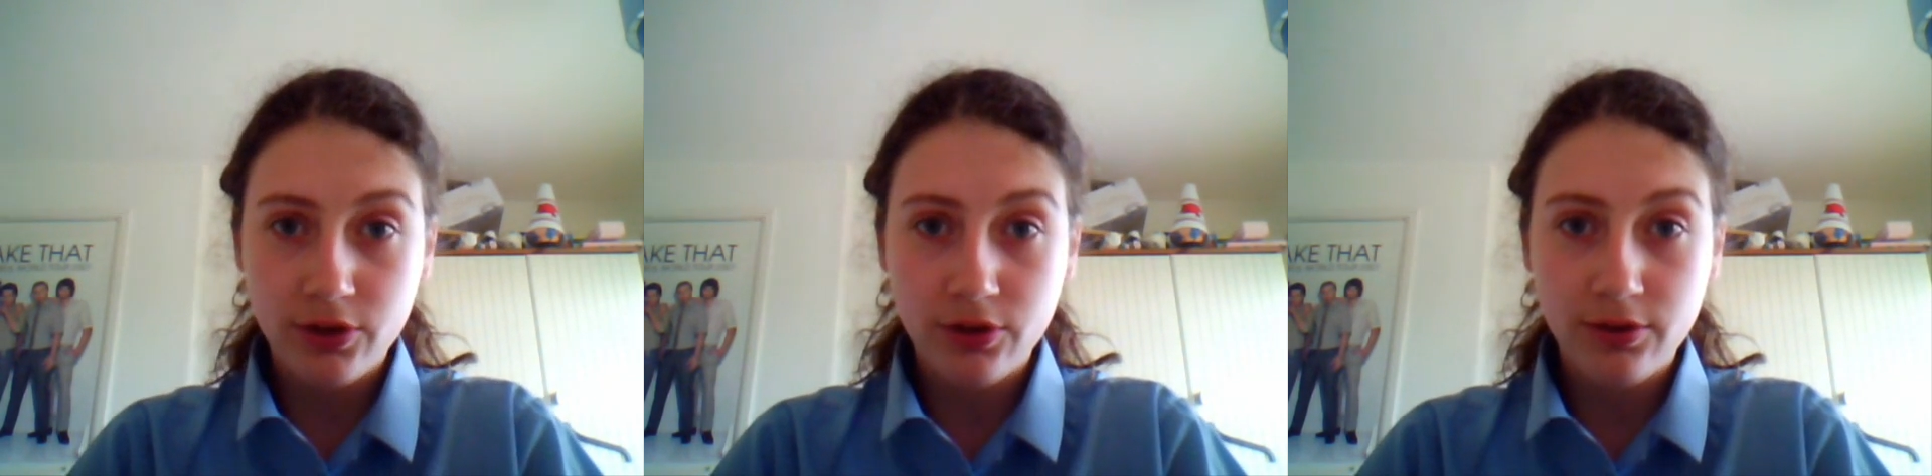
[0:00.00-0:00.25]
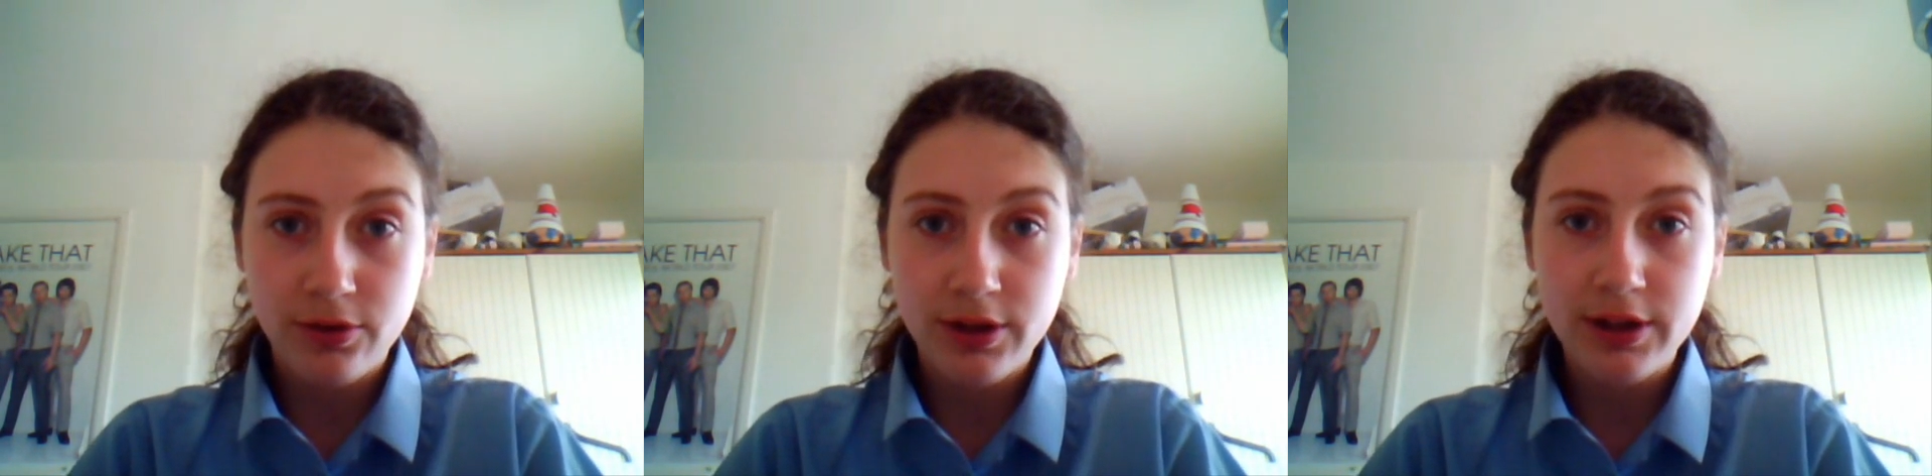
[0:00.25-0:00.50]

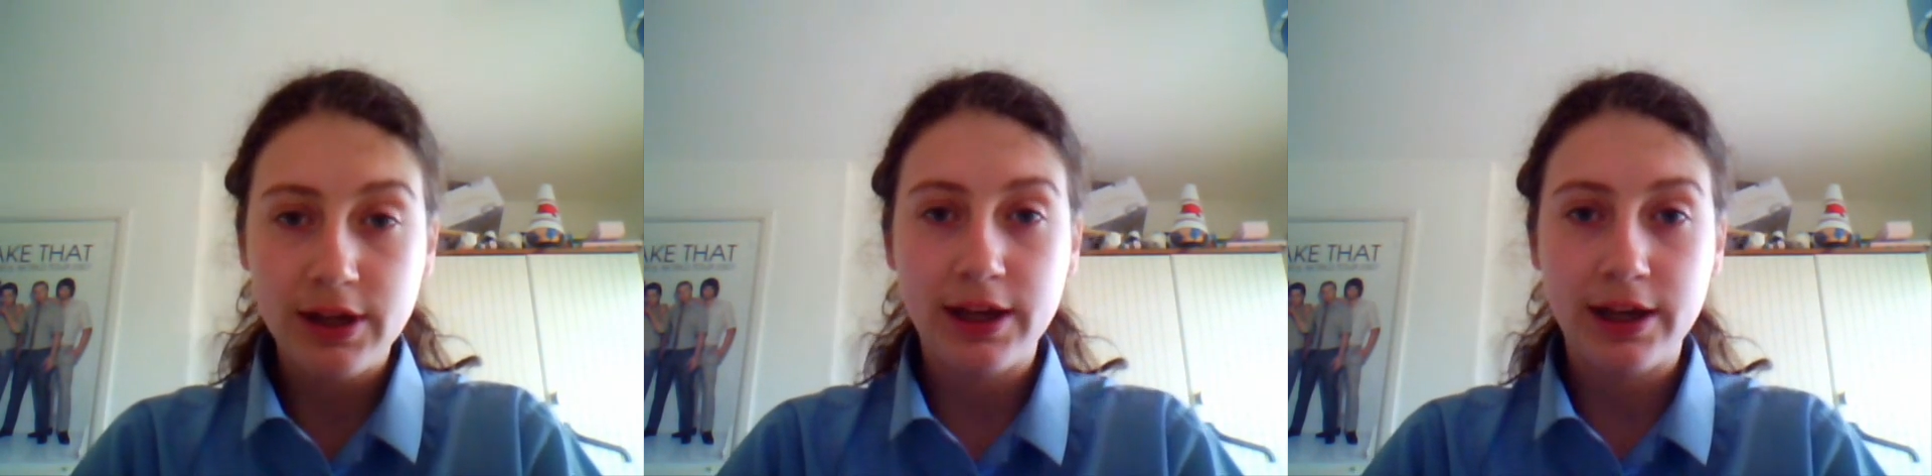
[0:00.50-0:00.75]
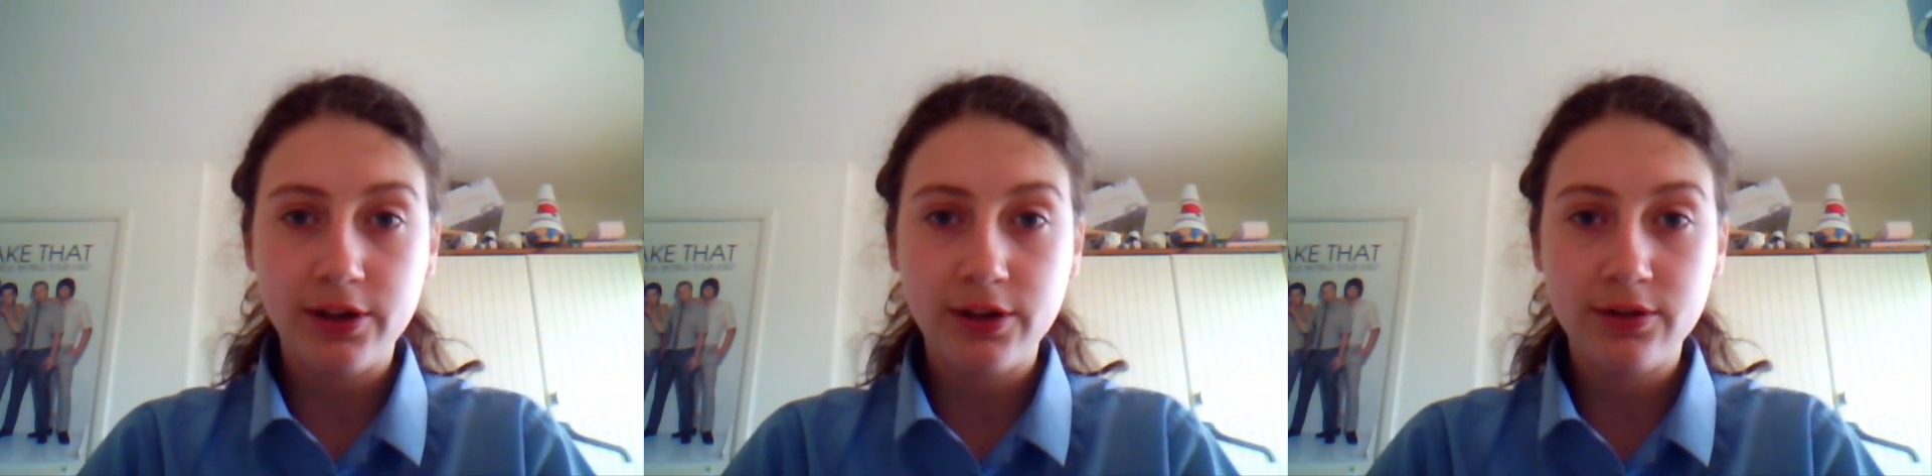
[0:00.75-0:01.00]
so
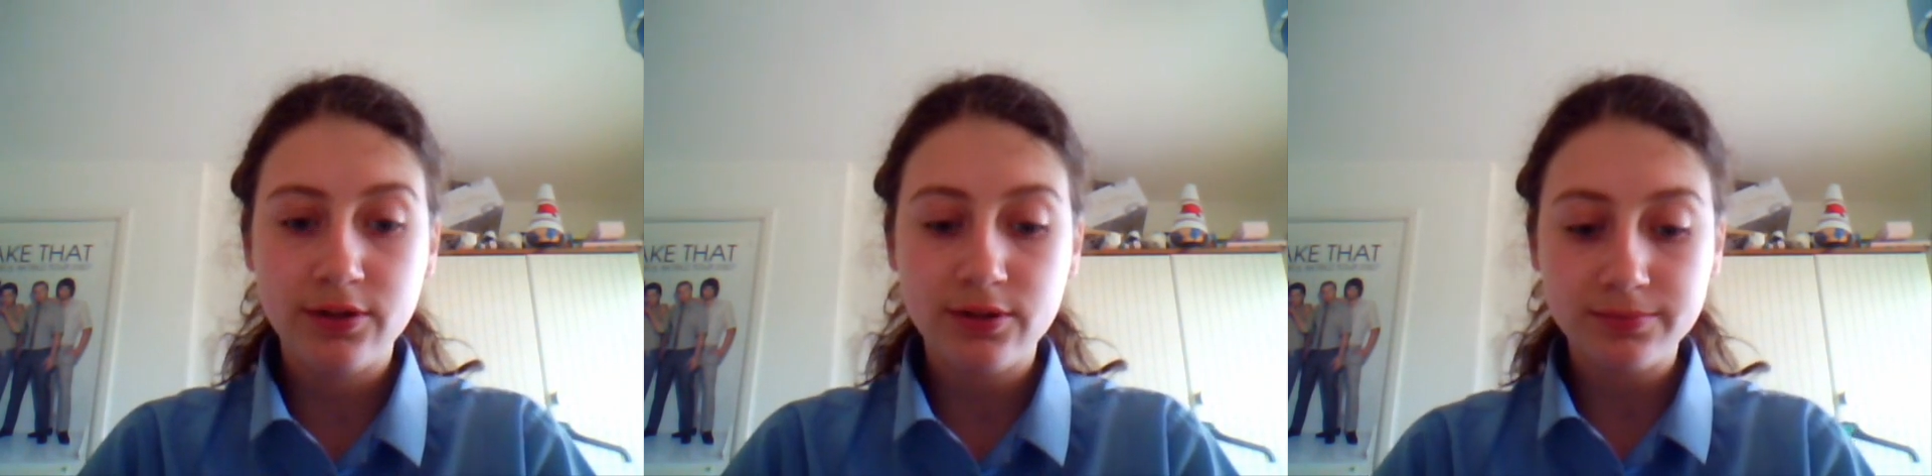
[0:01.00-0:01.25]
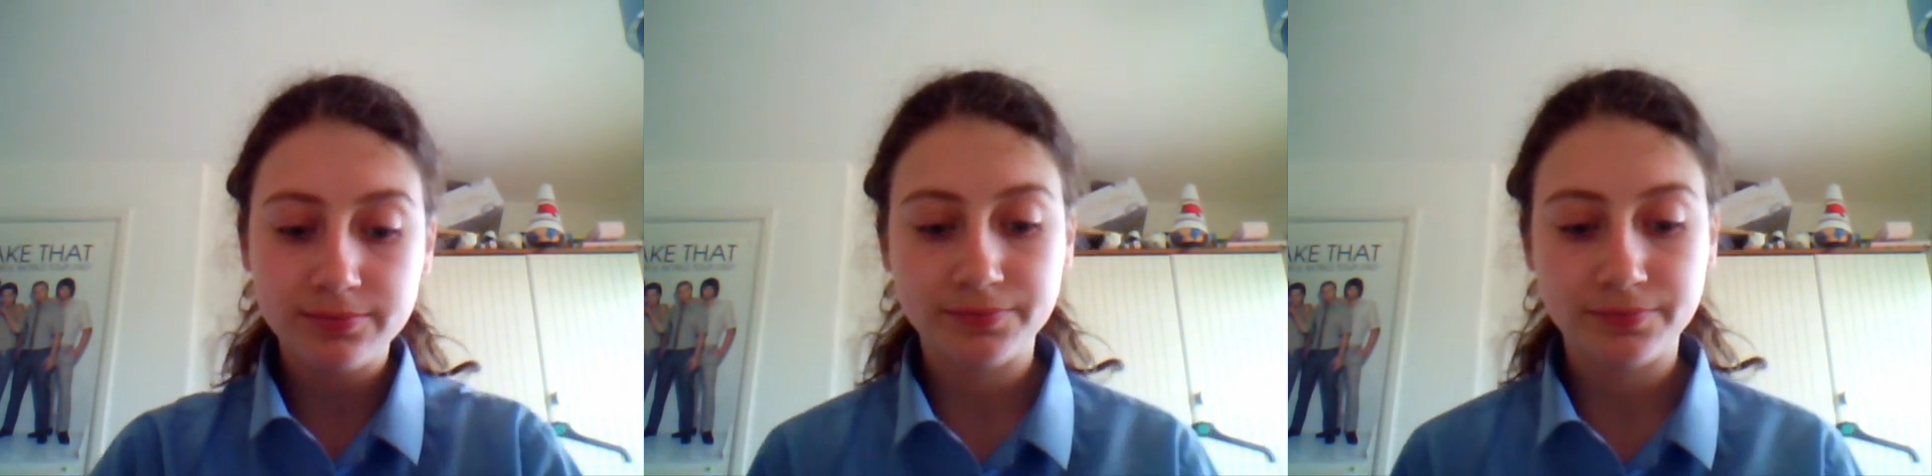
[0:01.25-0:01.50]
here goes!